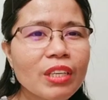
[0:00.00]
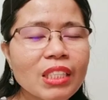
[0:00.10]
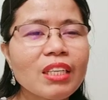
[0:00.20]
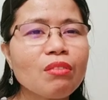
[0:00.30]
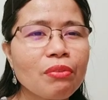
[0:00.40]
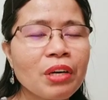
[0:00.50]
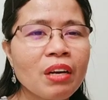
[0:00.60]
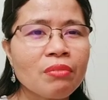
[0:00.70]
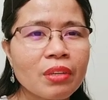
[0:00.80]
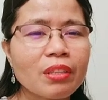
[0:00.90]
is not
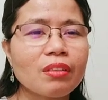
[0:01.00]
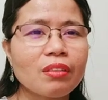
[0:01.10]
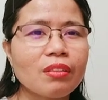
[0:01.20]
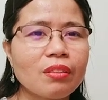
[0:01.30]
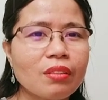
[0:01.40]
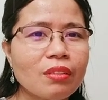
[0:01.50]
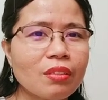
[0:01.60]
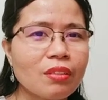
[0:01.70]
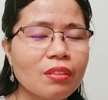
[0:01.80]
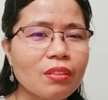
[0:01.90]
forever.
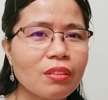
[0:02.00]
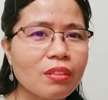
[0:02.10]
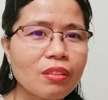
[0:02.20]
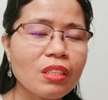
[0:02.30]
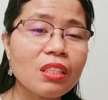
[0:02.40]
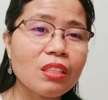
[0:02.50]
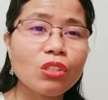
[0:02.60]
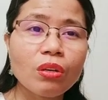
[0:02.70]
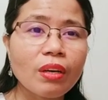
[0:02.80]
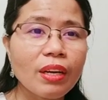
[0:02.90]
This is
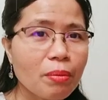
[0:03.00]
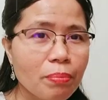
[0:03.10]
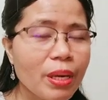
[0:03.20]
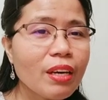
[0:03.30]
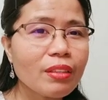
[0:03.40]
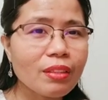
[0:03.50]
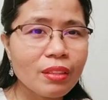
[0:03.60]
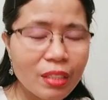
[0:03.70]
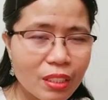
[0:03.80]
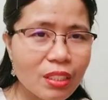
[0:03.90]
only a big
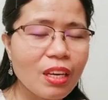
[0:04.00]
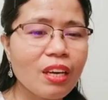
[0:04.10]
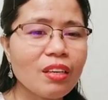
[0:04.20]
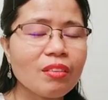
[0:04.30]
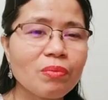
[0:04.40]
testing